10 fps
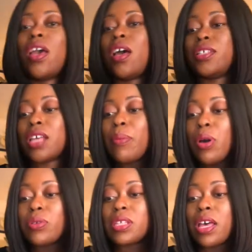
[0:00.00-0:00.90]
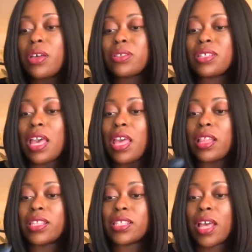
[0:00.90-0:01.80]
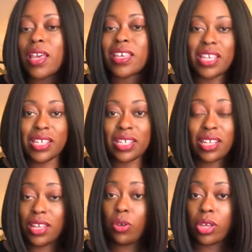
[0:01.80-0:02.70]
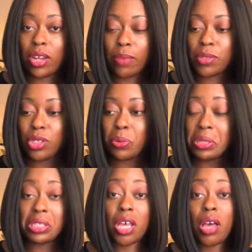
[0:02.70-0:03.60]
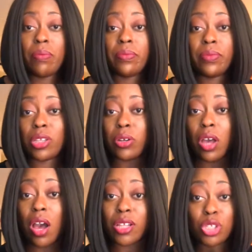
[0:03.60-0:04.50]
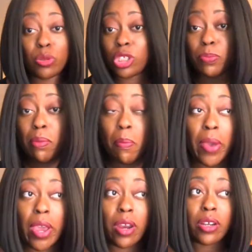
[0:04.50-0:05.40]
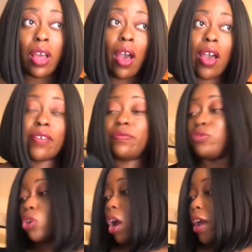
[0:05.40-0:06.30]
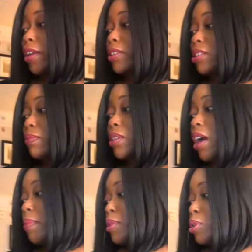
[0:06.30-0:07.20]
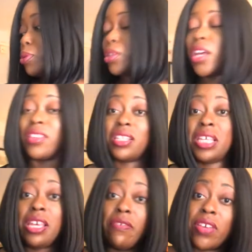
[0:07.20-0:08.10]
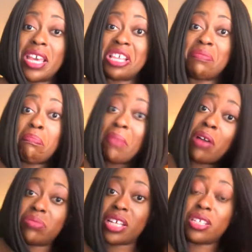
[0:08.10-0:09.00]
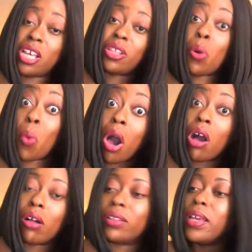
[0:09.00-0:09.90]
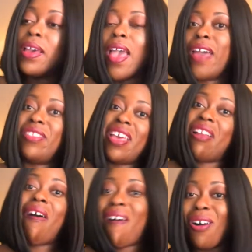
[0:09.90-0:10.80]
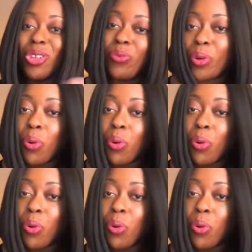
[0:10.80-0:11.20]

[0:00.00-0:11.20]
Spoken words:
Now, some hotels, it's like easy to hook it up to, and some they're not. So just be prepared. I've tried. Sometimes there's like the TV is mounted to the wall, and then all the